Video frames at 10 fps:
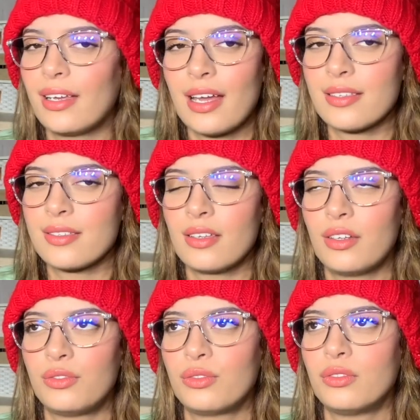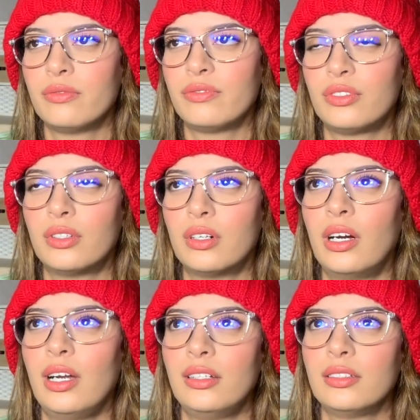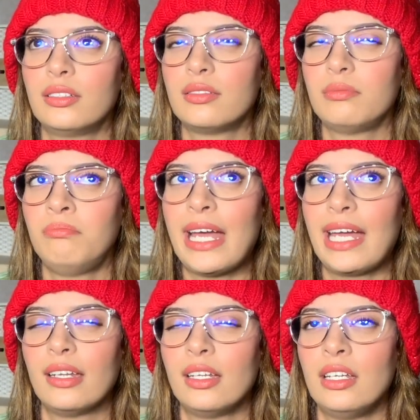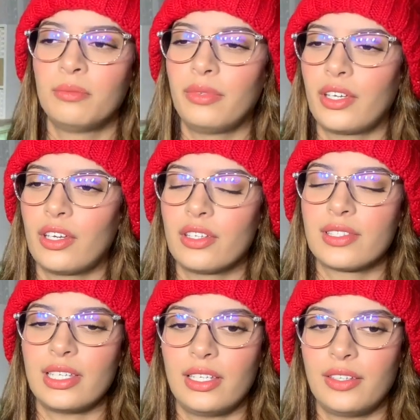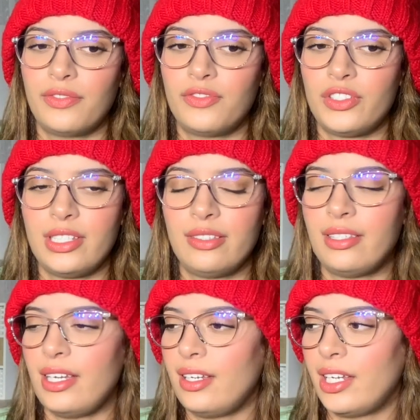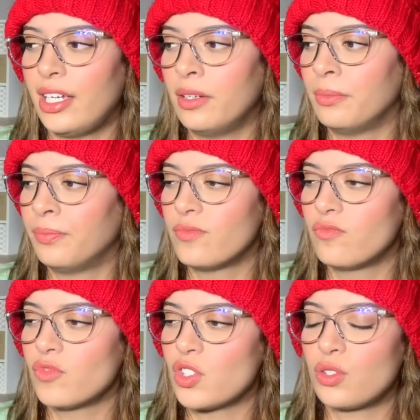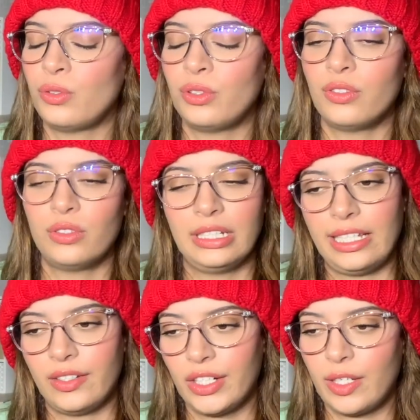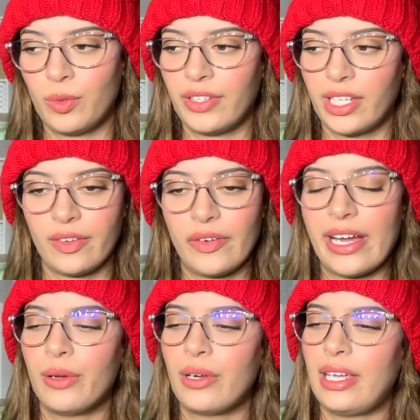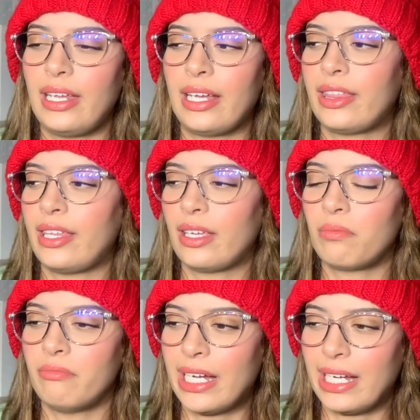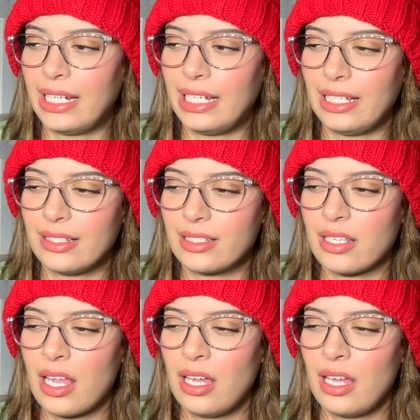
has room for Matt. Because if she dated him, sooner or later he will figure it out. And I think Matt is